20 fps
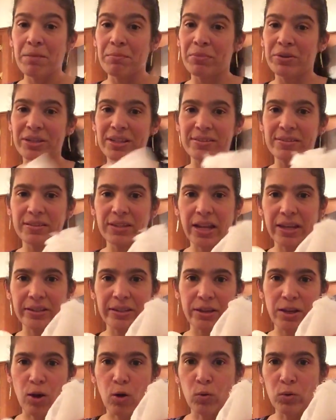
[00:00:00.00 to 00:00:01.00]
But this is like
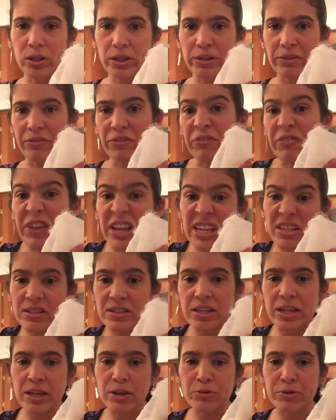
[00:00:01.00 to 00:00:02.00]
the only
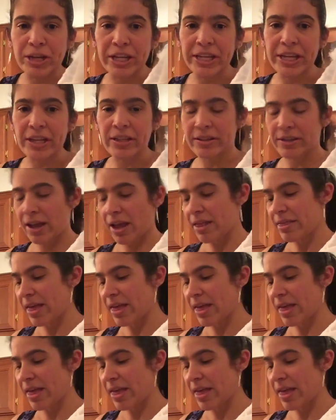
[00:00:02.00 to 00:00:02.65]
fancy ingredient